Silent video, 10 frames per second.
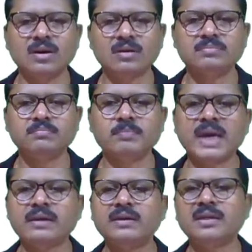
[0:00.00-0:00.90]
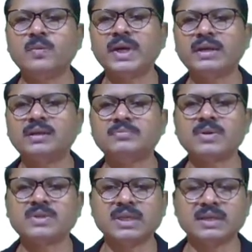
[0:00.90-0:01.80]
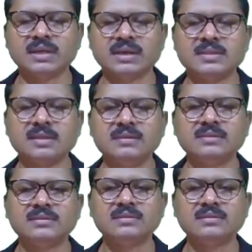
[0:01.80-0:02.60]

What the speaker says: of magnetic wind type oxygen analyzer.